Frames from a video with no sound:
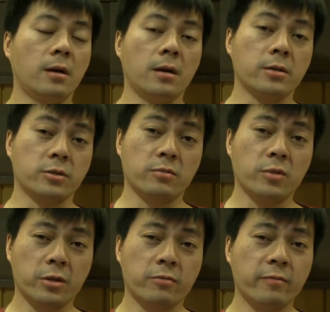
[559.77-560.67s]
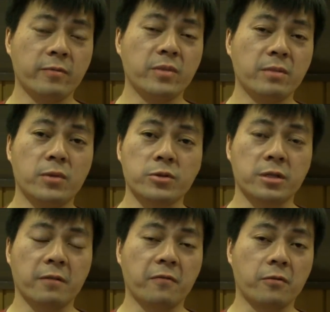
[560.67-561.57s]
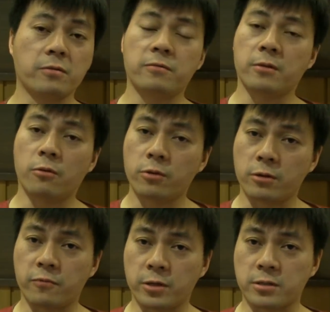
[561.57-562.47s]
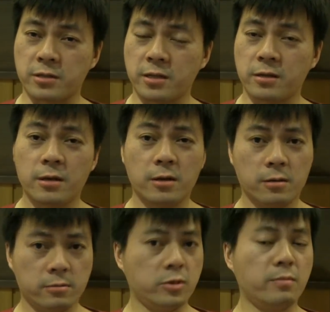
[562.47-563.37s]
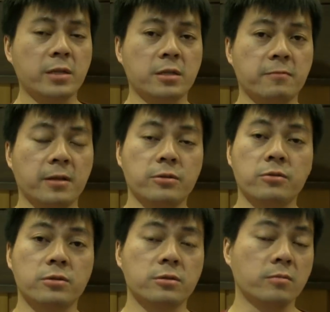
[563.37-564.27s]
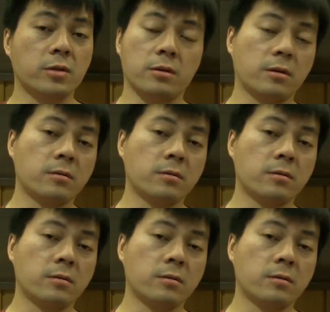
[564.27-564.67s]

So the Model 3 would be mostly for local runs, and then you might as well use, you know,